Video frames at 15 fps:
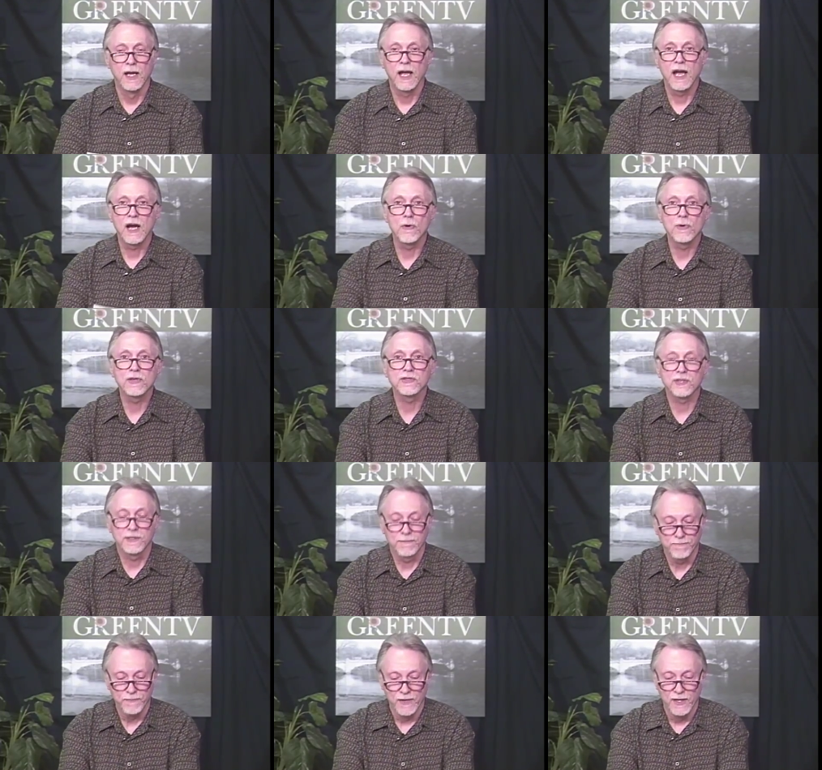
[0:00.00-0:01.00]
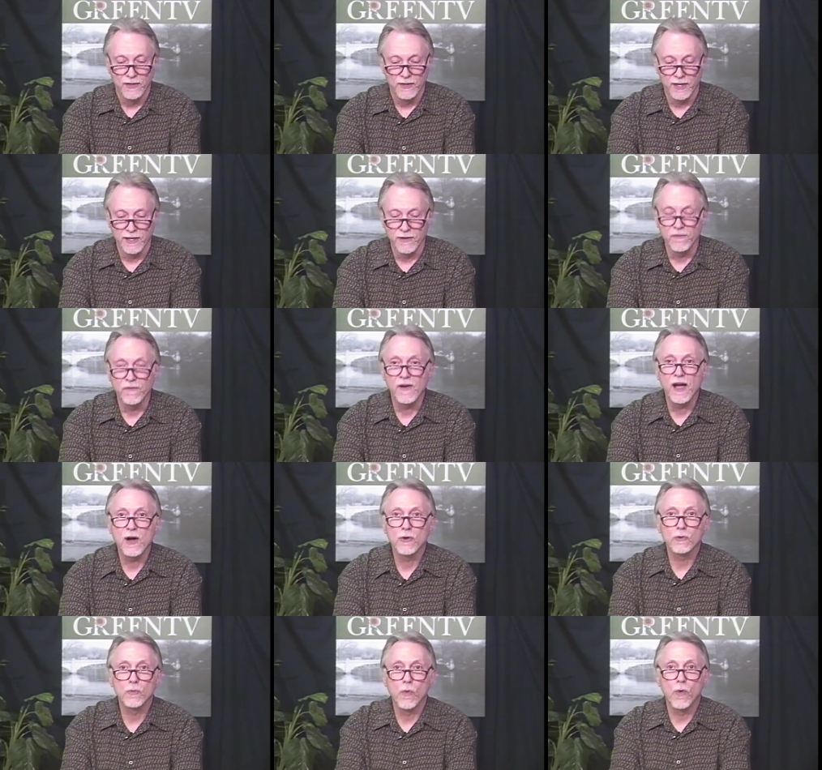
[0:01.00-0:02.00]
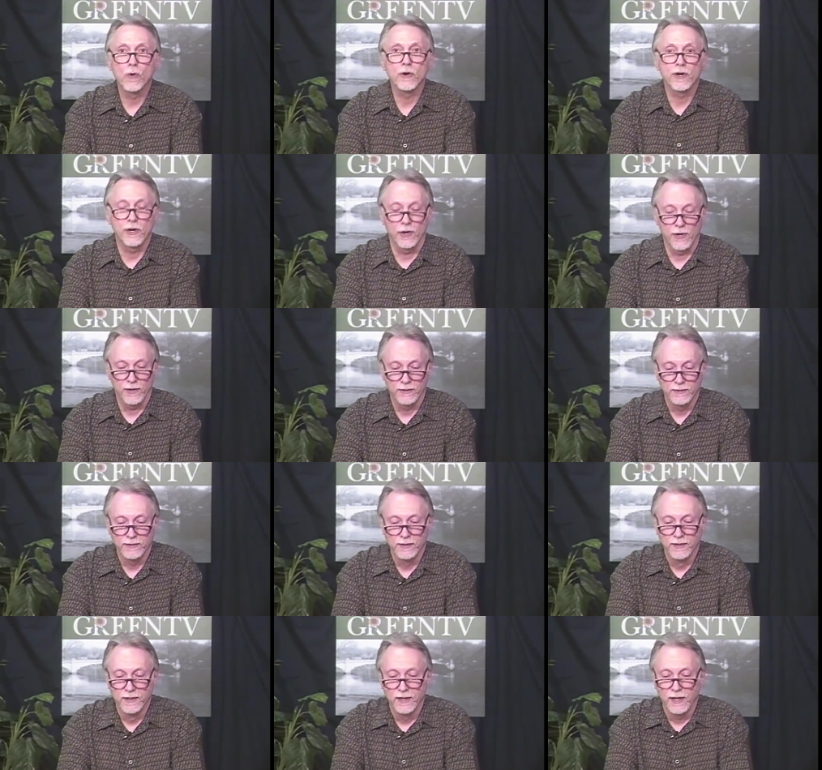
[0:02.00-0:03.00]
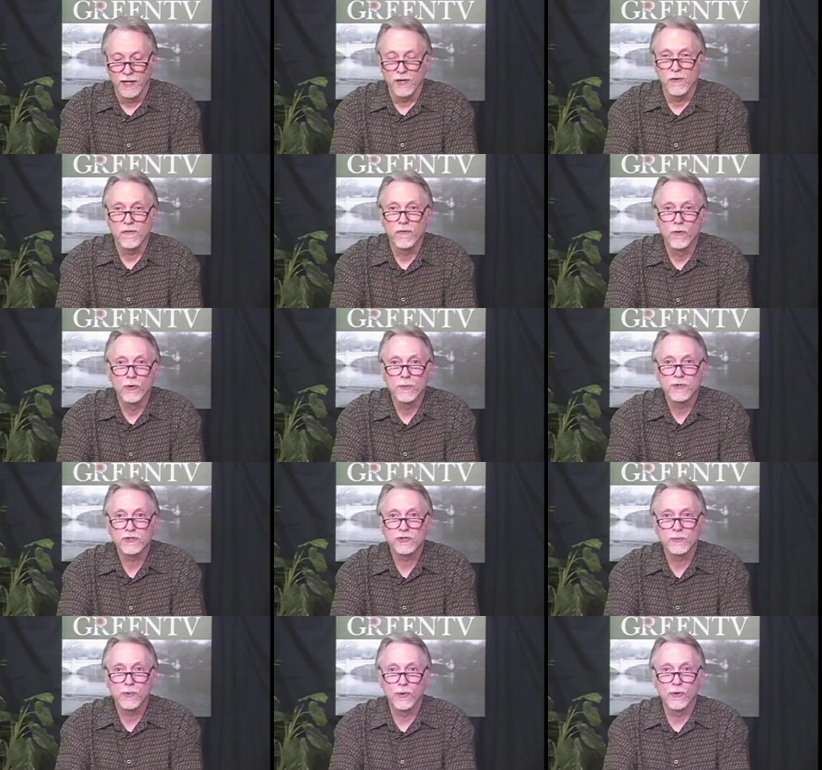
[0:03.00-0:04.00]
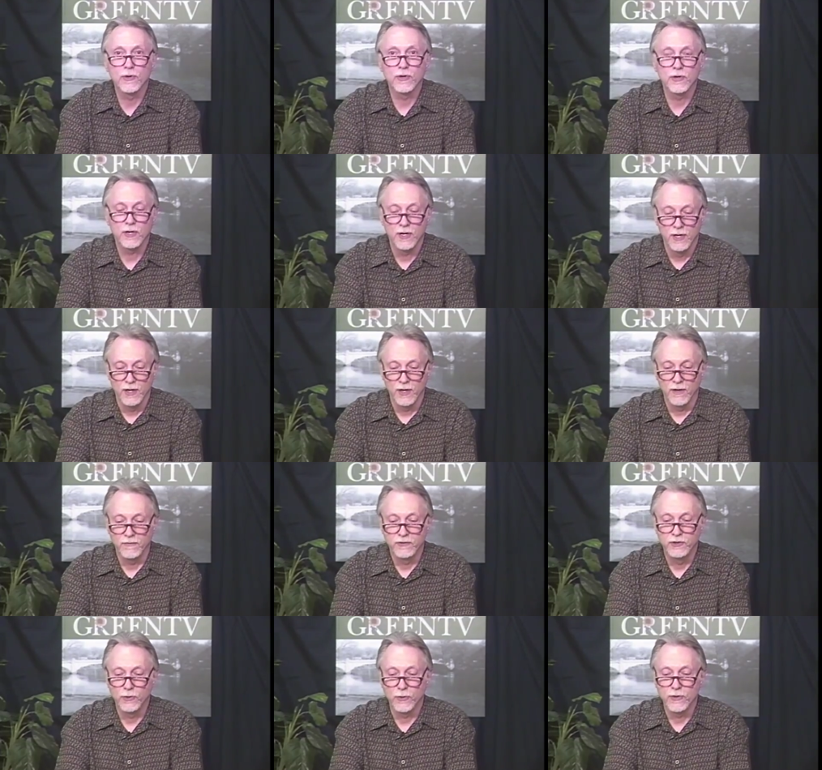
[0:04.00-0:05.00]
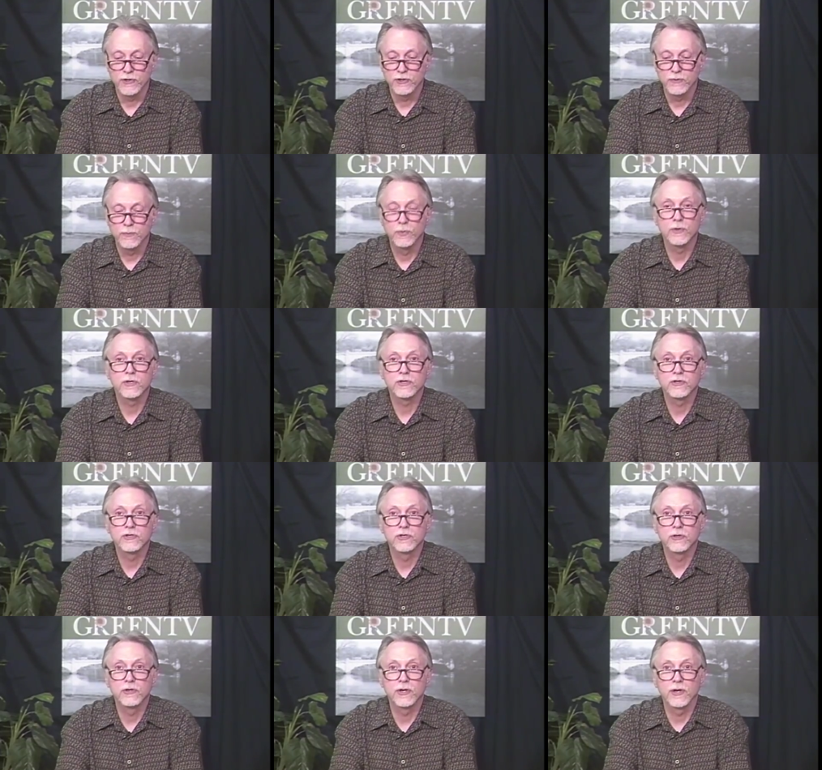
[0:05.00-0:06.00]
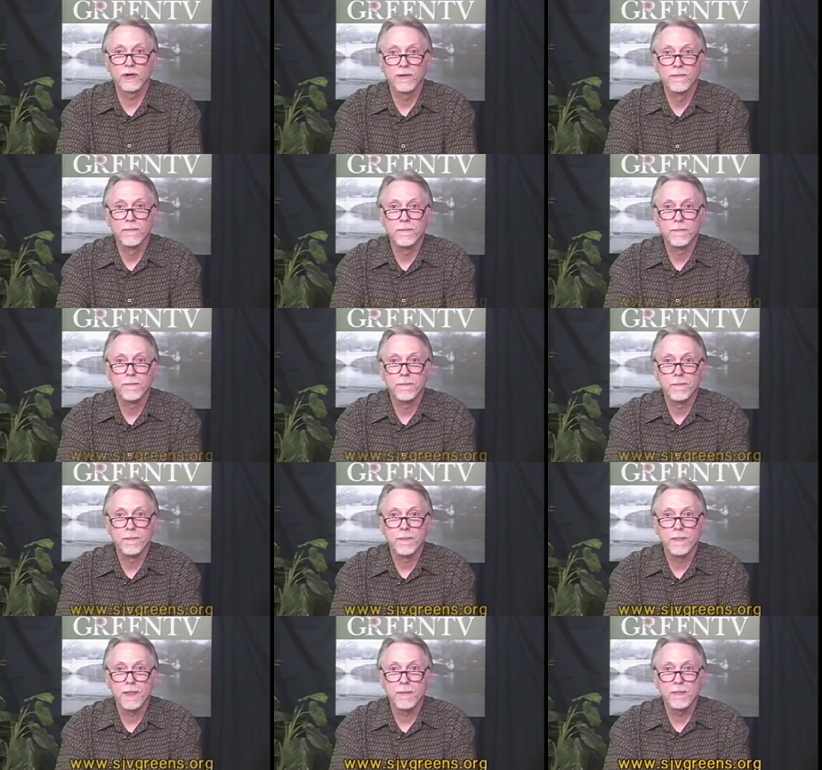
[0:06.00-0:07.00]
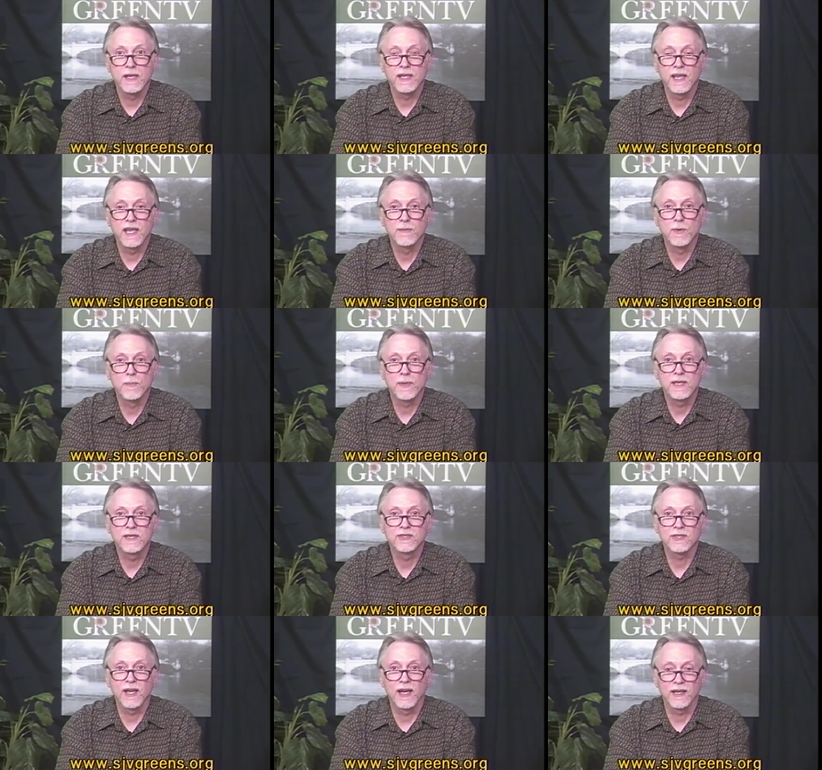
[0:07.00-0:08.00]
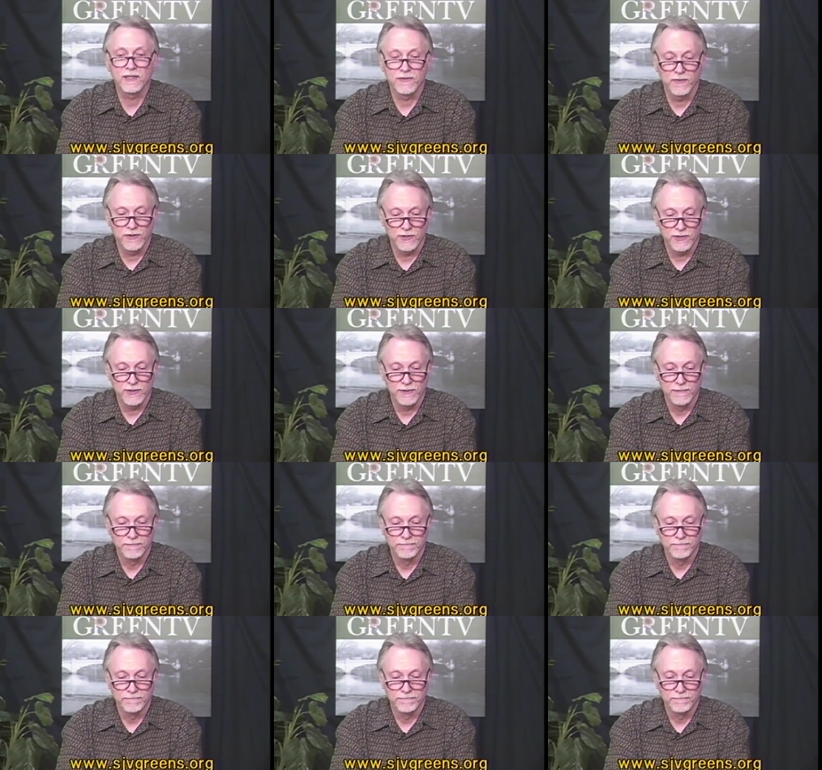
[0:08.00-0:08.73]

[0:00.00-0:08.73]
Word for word: How is it that an avowed warrior and a former supporter of George Bush Jr. became a peace activist?